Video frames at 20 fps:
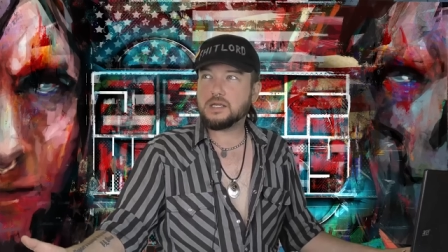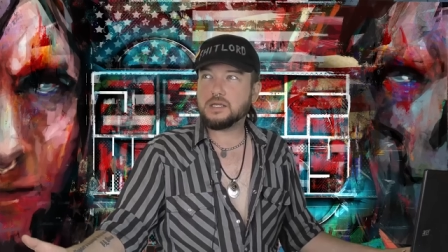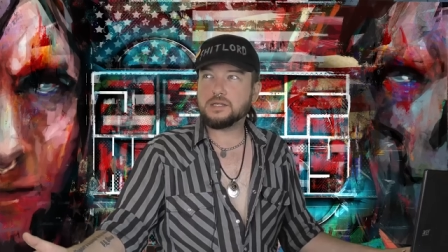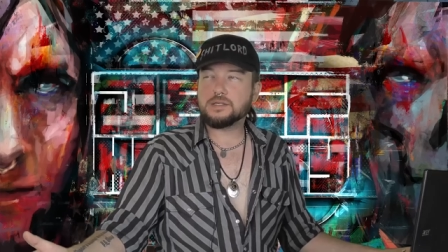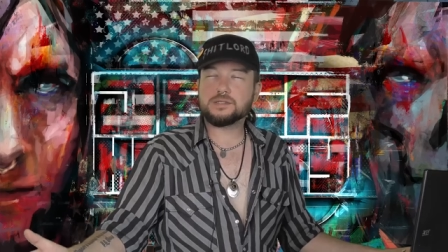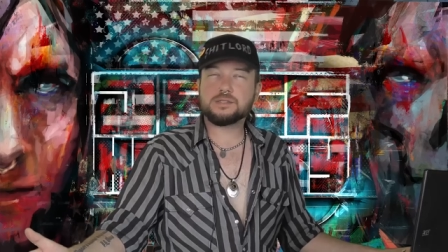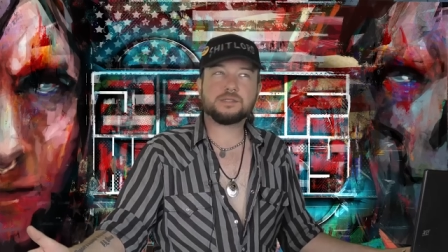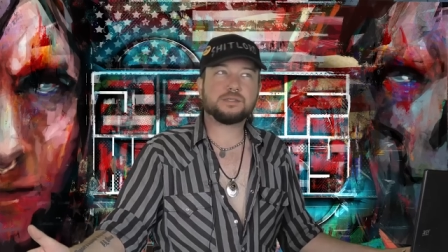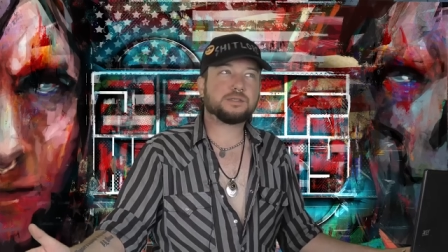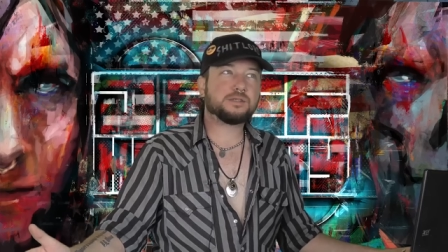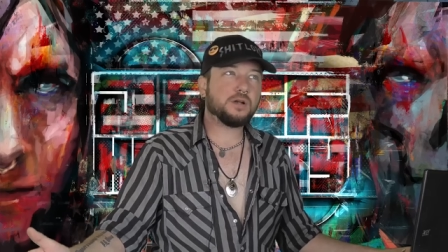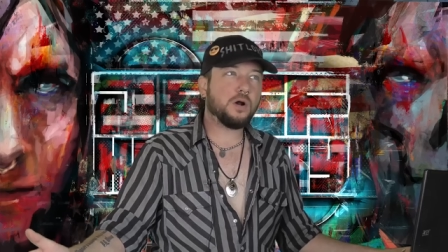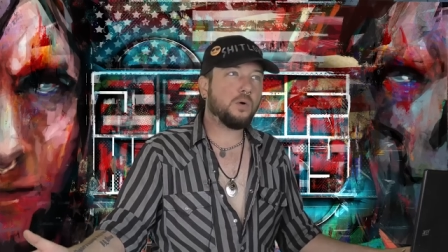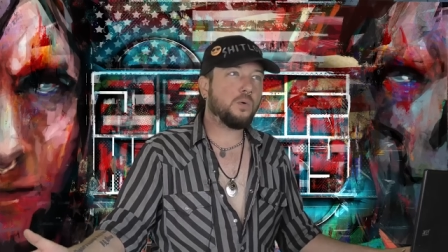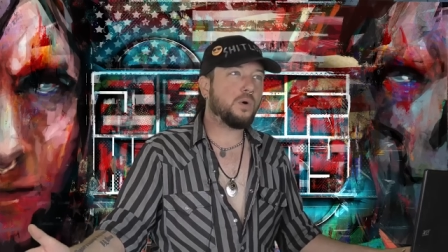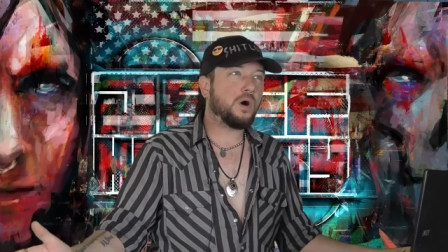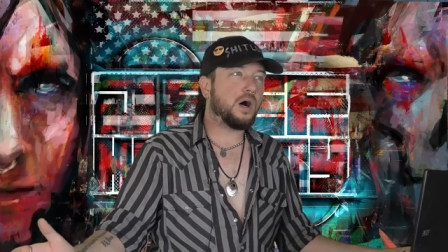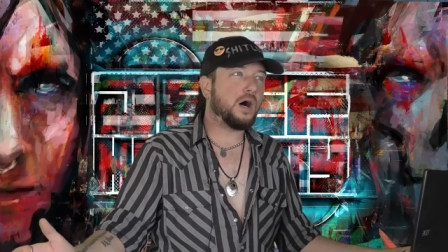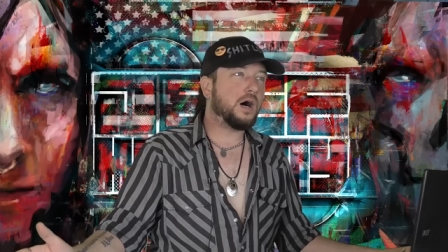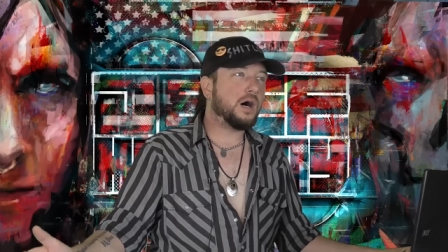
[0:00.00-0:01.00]
is
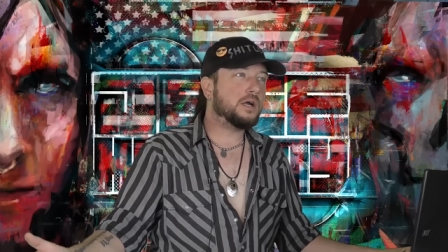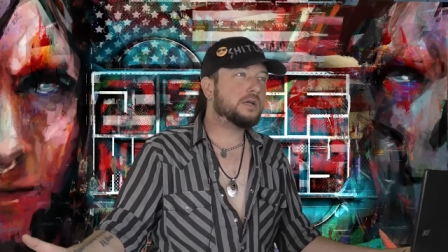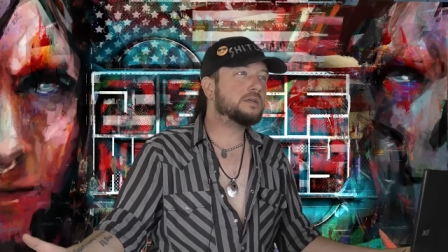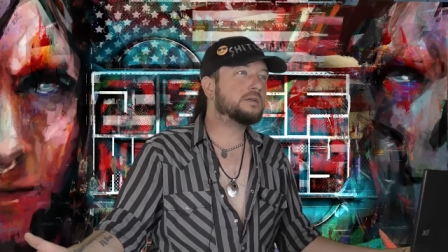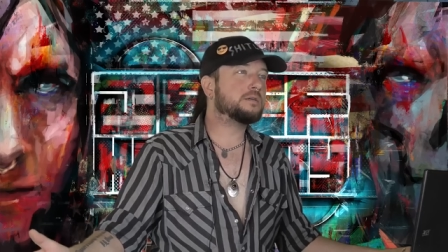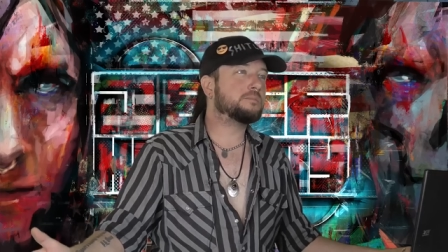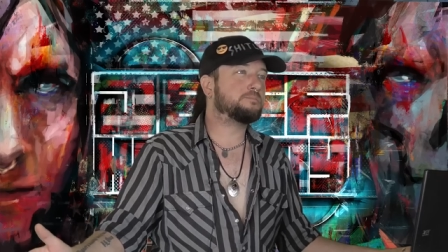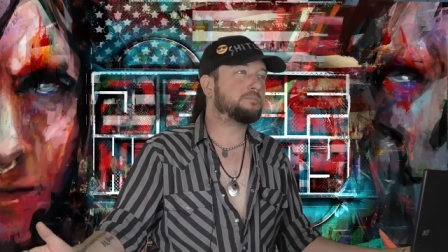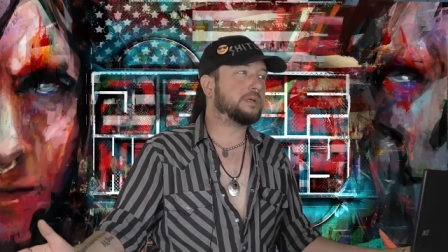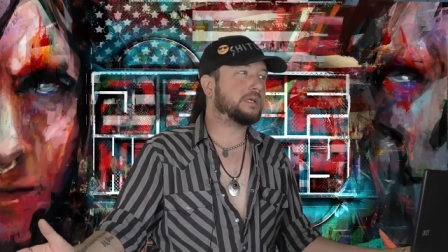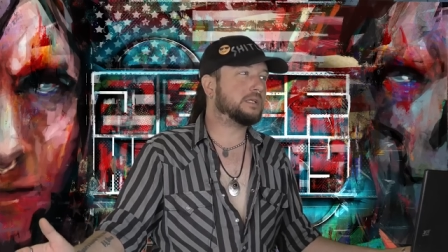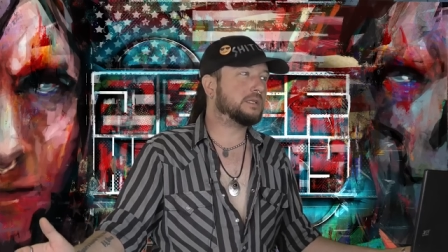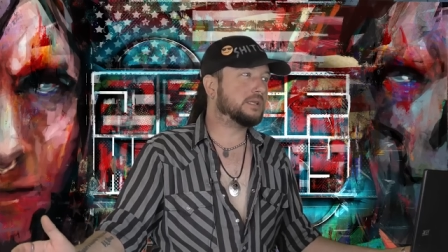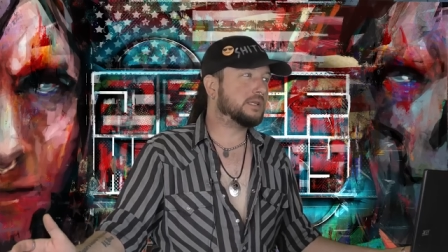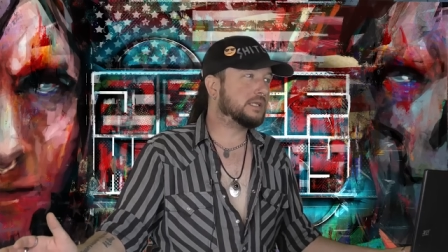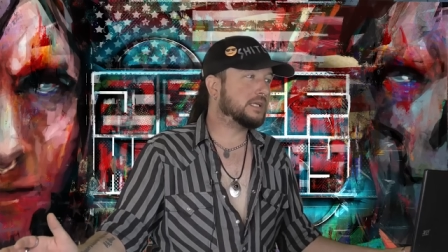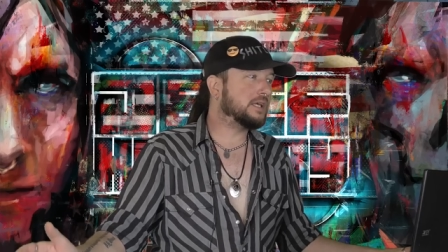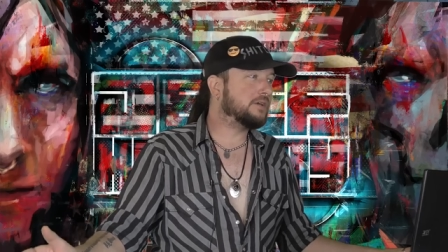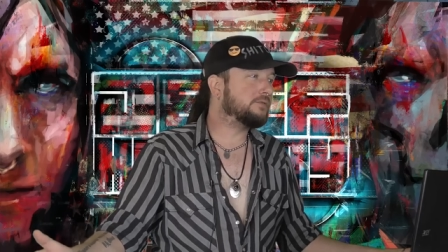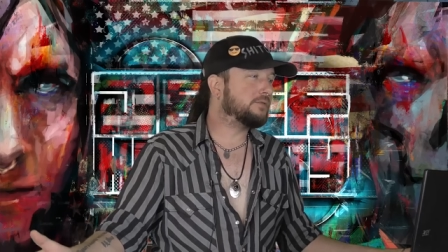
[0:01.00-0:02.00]
so
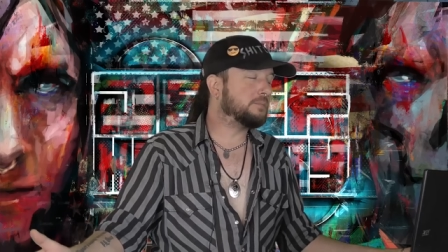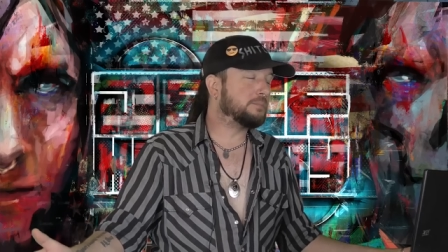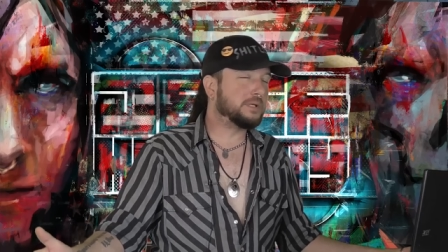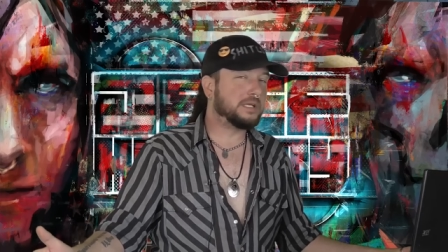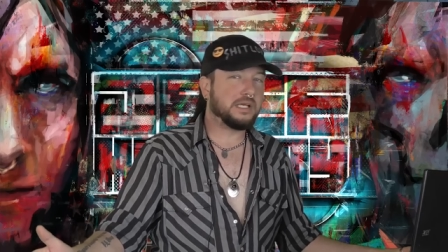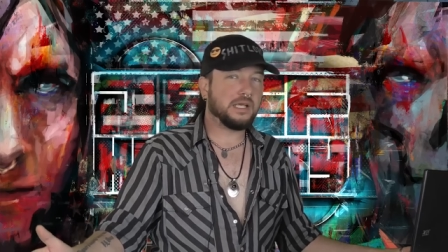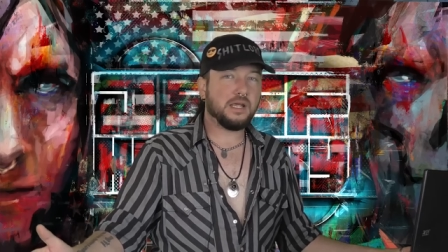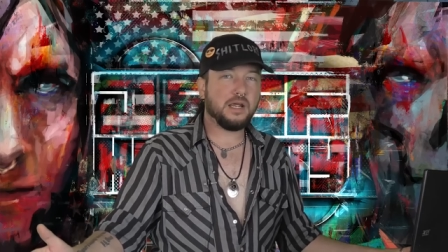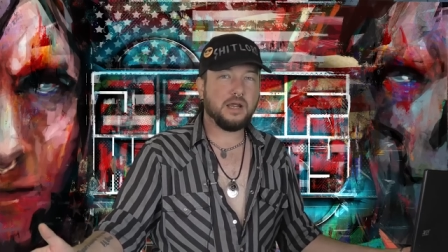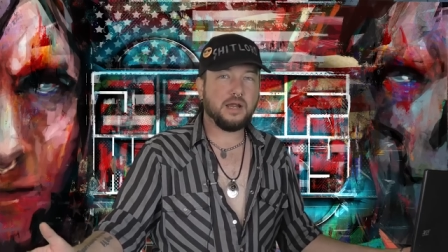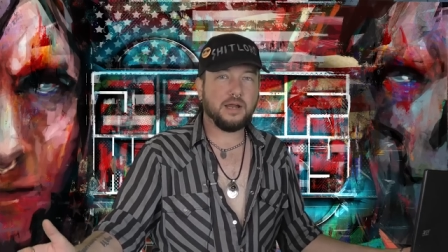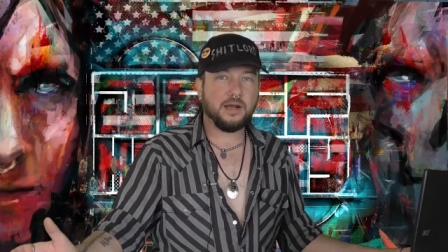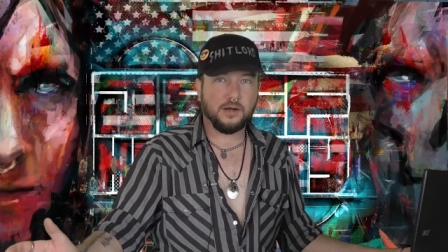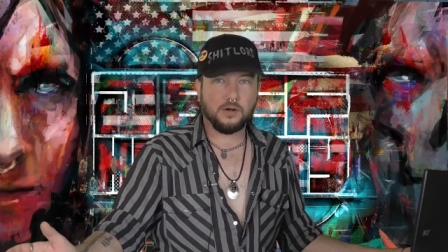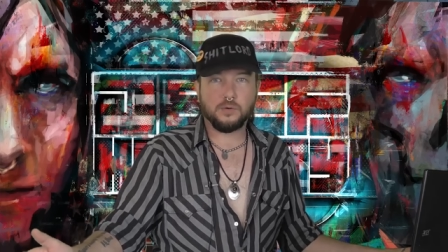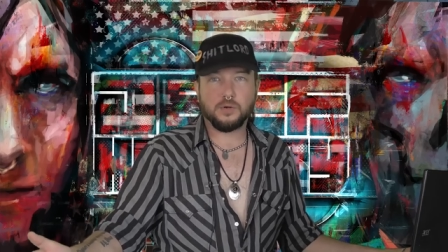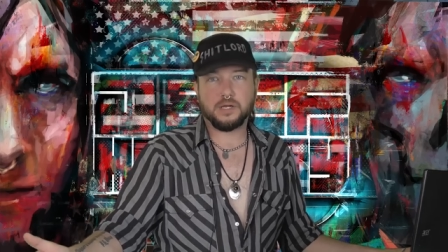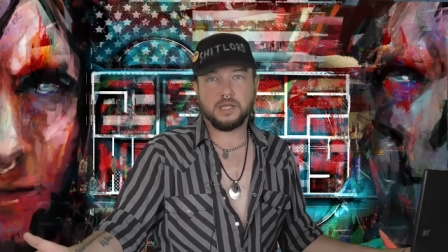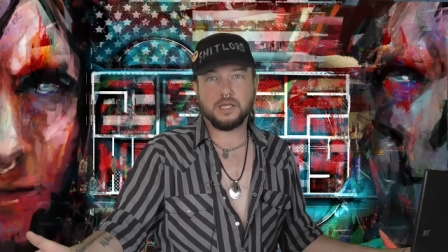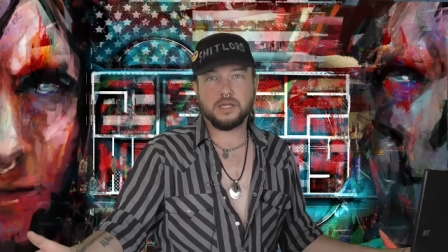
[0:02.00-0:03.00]
unbelievably
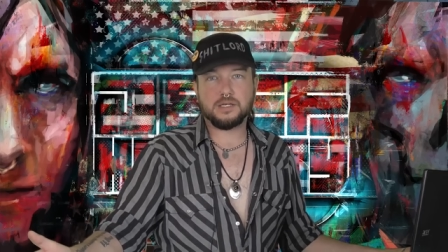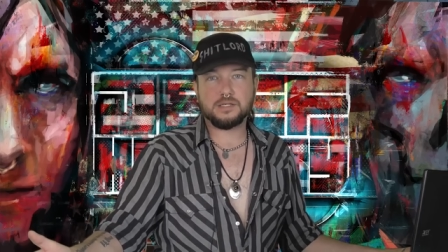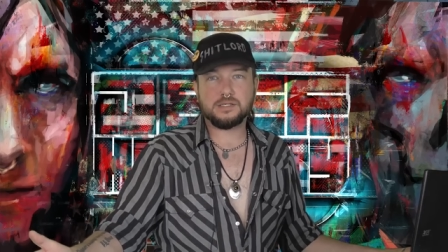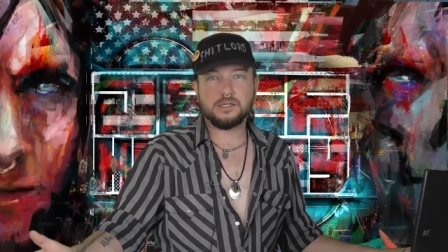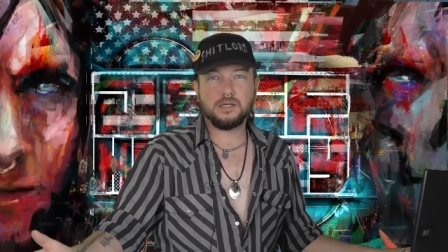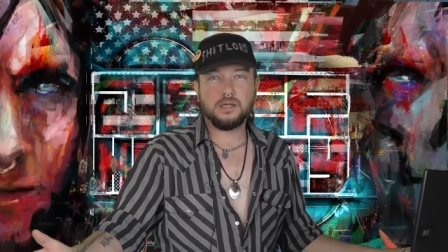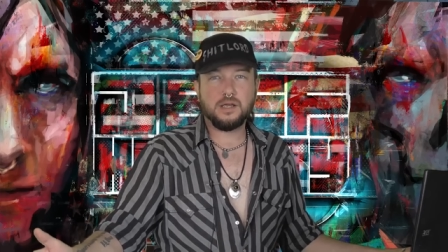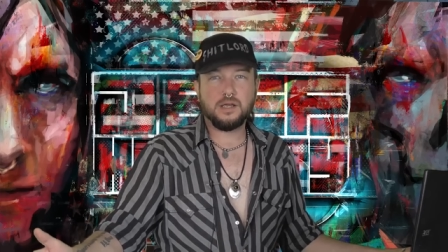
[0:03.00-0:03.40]
arrogant.